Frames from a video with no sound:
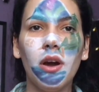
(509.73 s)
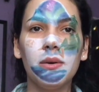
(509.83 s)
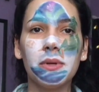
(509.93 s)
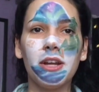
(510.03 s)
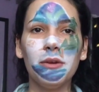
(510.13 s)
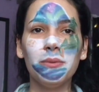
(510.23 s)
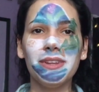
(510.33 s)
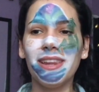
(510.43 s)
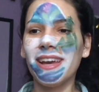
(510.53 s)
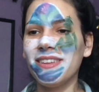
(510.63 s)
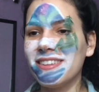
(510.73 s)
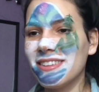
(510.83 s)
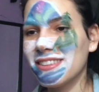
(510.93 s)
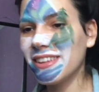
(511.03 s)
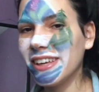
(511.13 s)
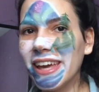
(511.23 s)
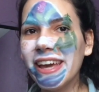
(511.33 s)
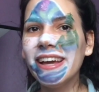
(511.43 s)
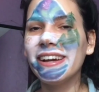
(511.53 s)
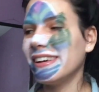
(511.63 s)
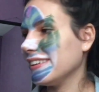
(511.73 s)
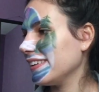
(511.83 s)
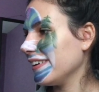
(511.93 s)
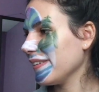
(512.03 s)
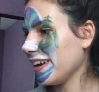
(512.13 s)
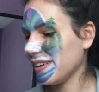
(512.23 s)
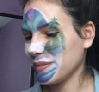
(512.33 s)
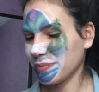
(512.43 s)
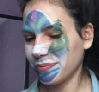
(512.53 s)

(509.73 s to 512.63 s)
Oh my god, I really like how this is looking. Okay.